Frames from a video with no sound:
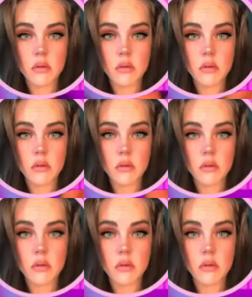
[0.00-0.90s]

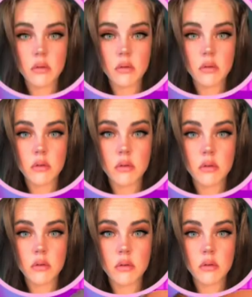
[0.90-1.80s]

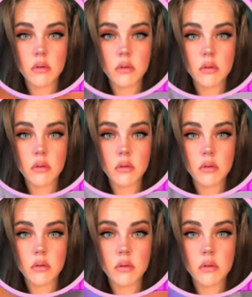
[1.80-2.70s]

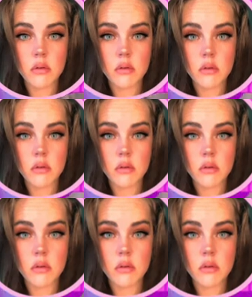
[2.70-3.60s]

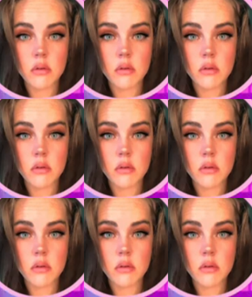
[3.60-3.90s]
No words are spoken by the person on screen.